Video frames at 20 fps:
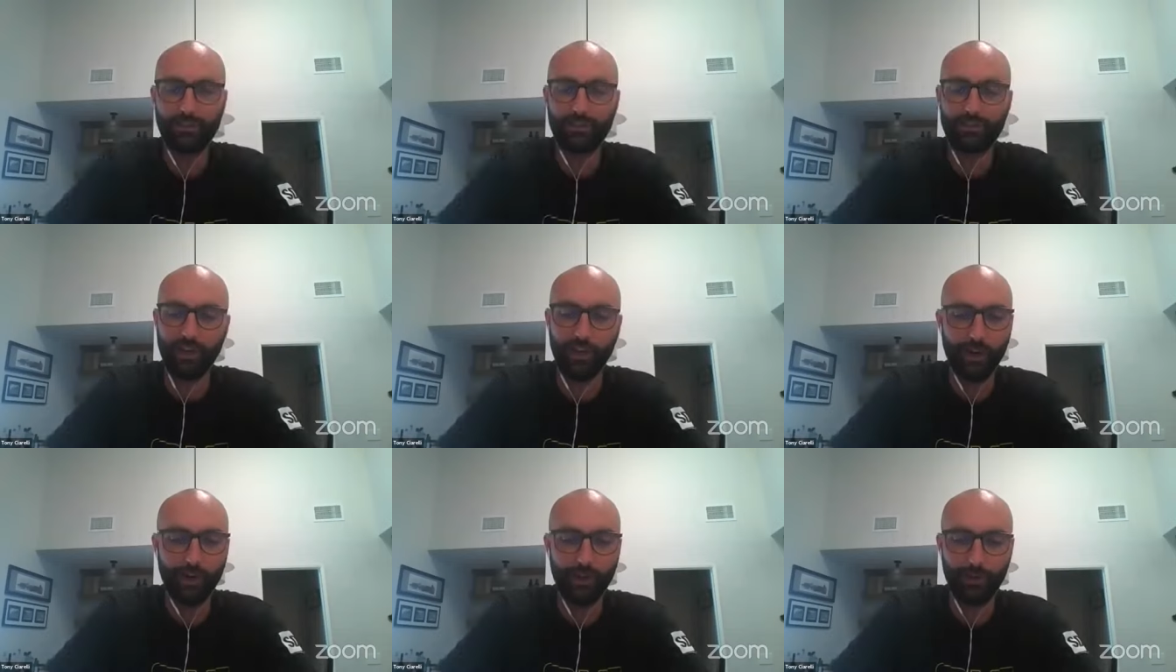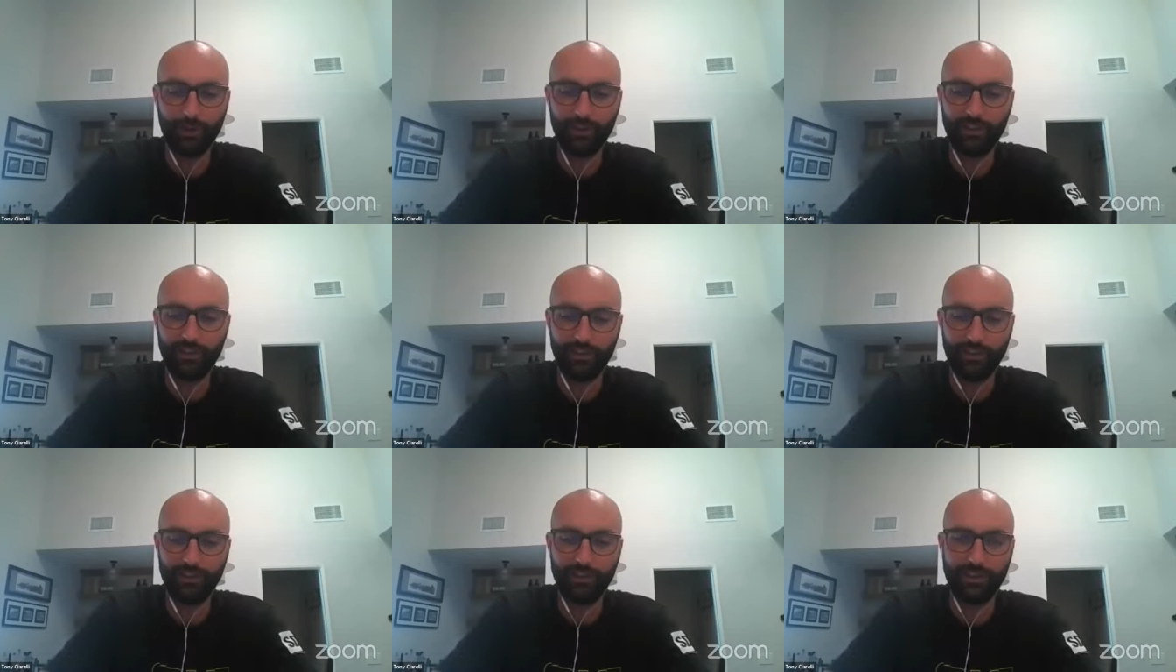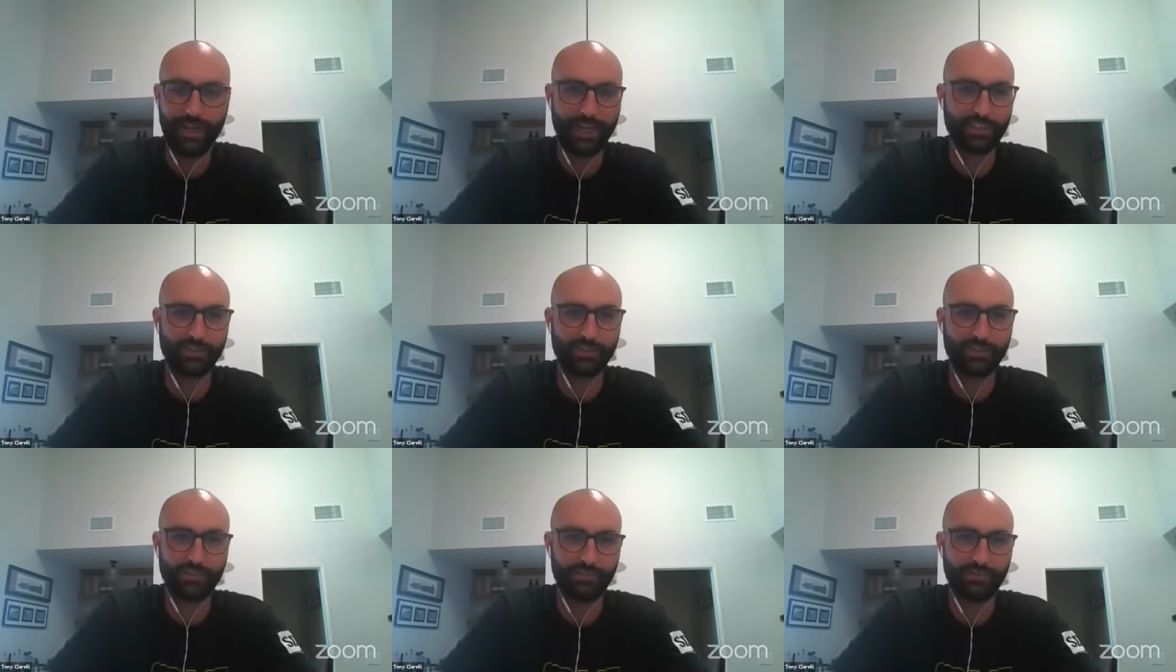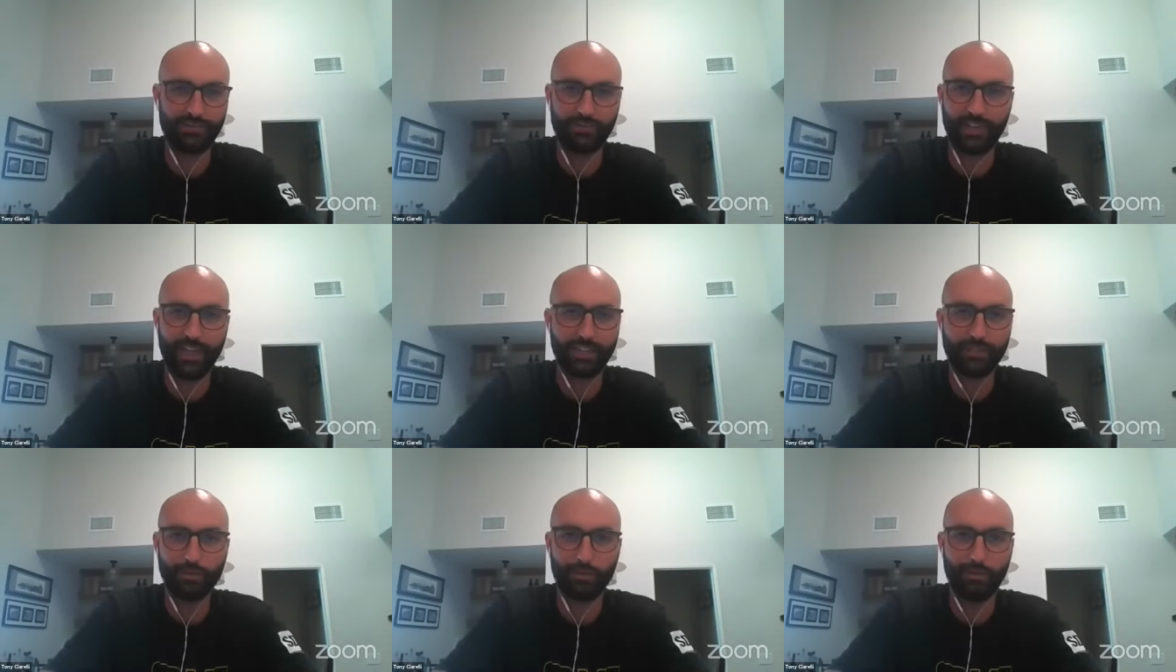so it, that's
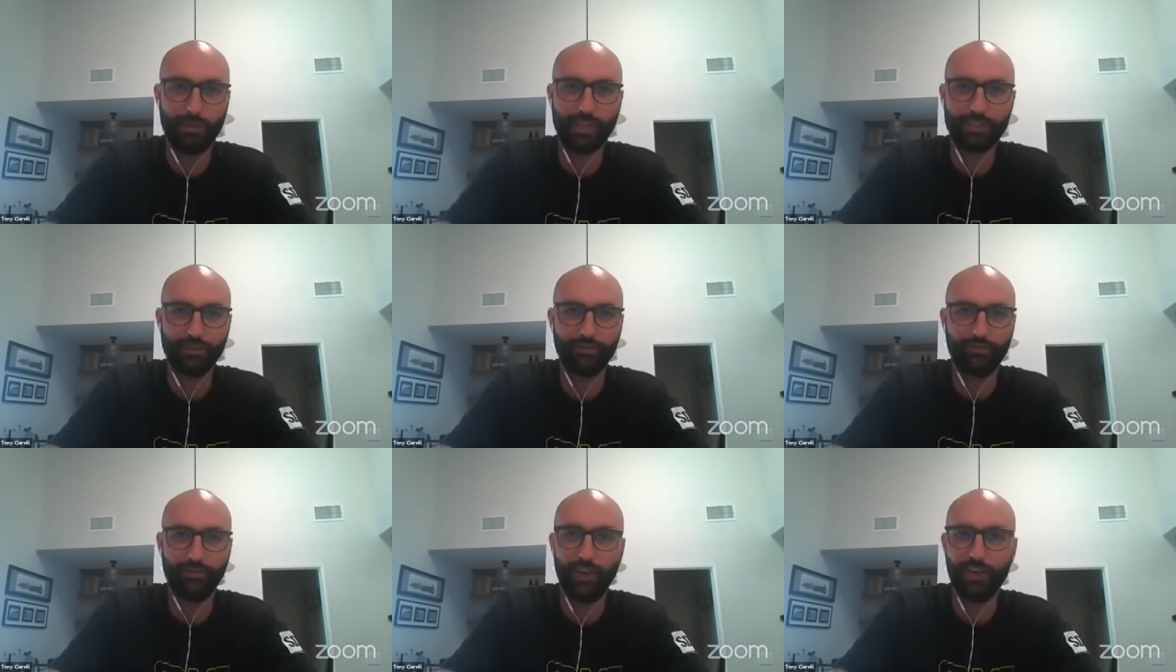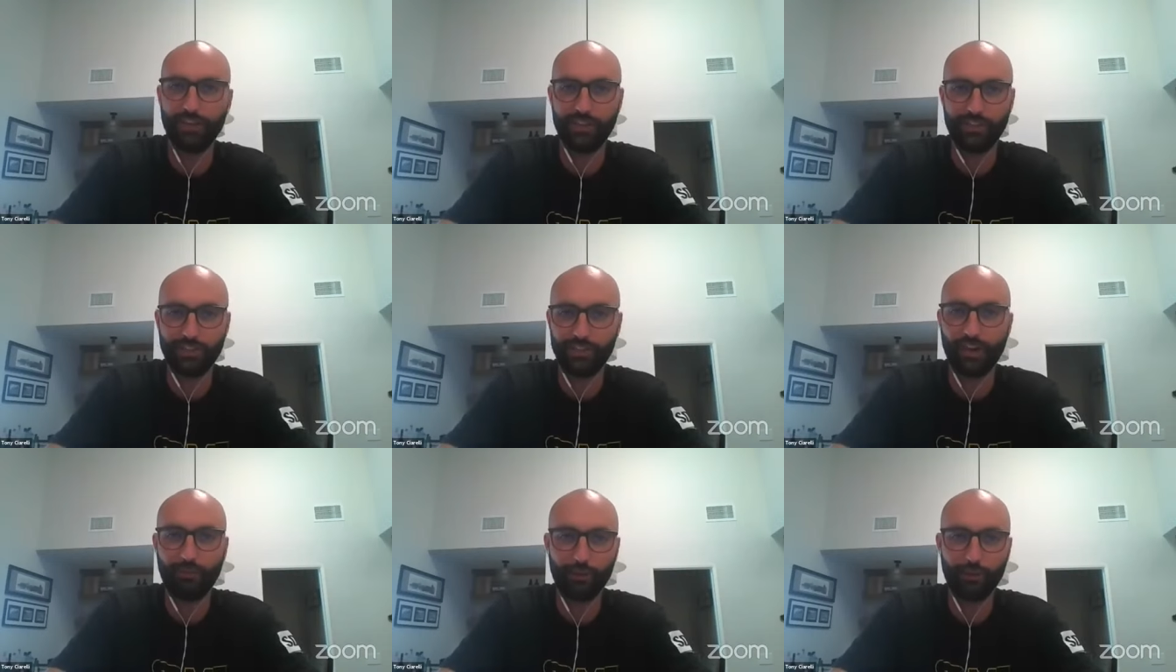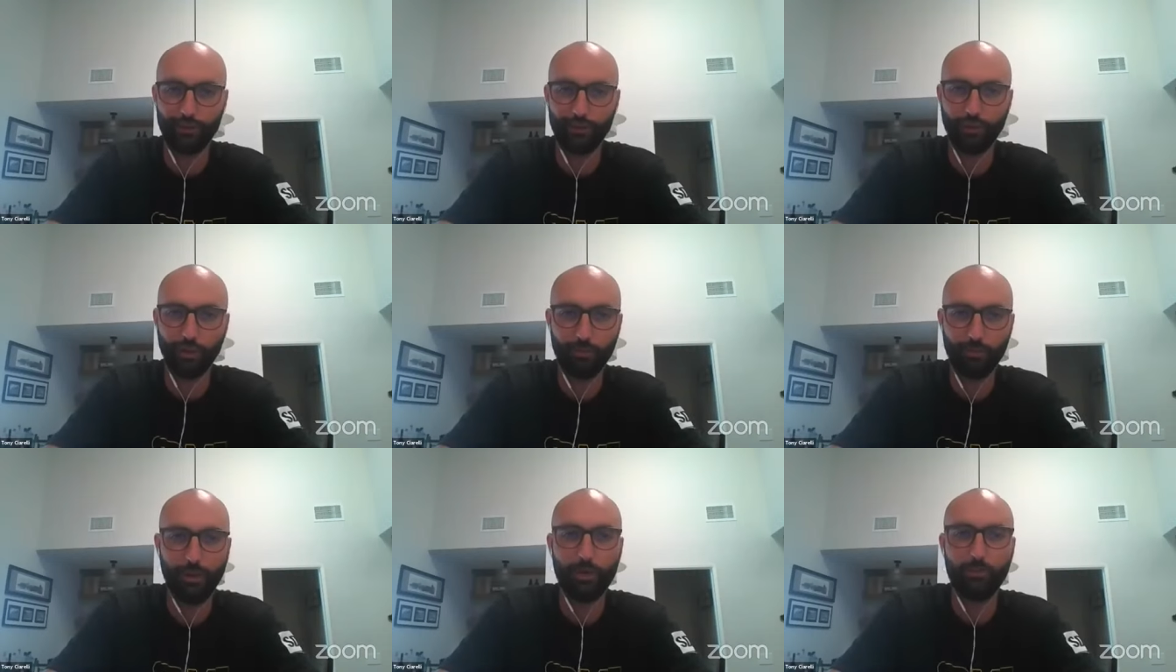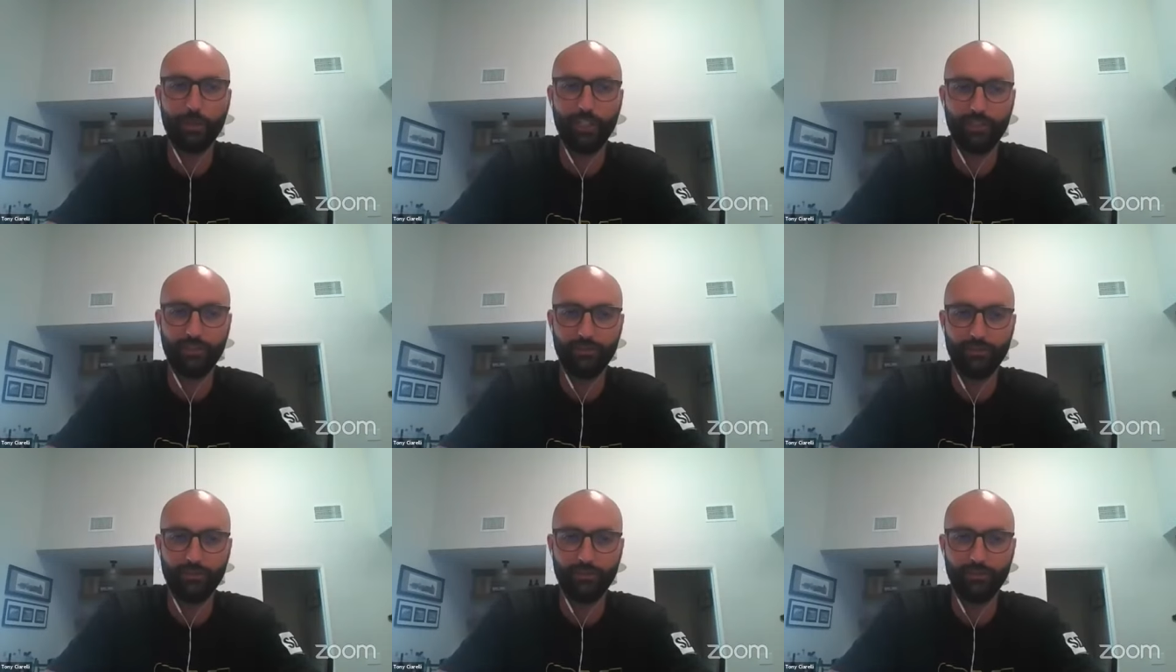that's what makes it fun there's never a dull moment